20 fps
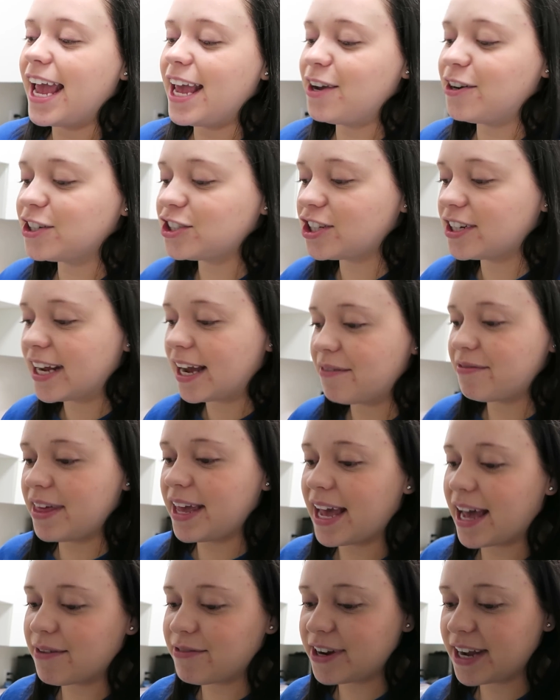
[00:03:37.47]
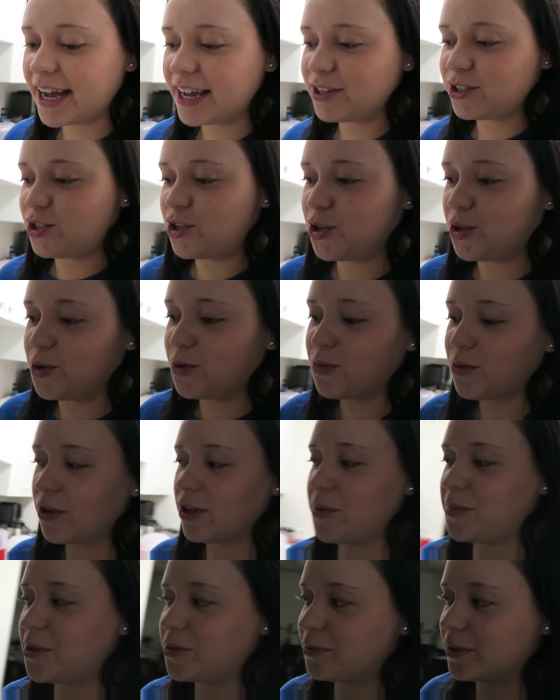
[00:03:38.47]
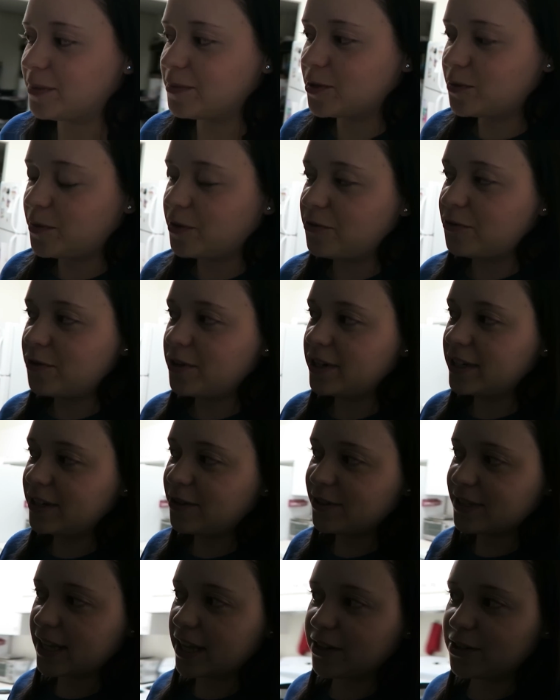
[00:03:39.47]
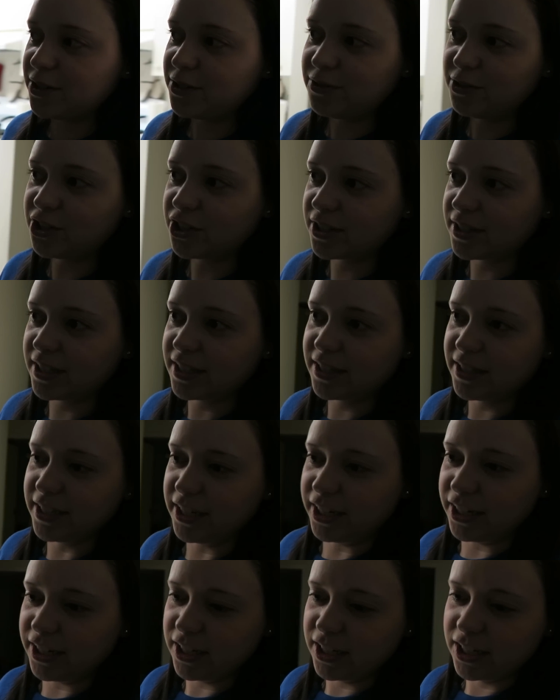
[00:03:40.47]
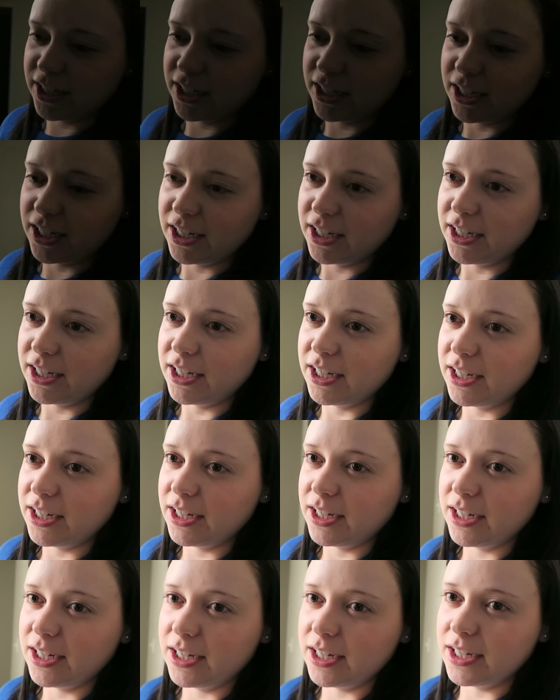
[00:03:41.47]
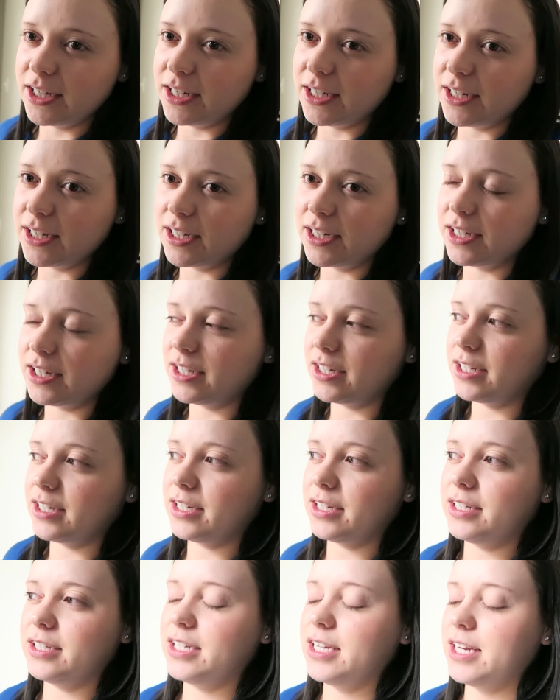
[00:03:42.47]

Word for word: hey Christian, have they ever had two roll up the rims before, or is that new just this year? As far as I know, that's new this year.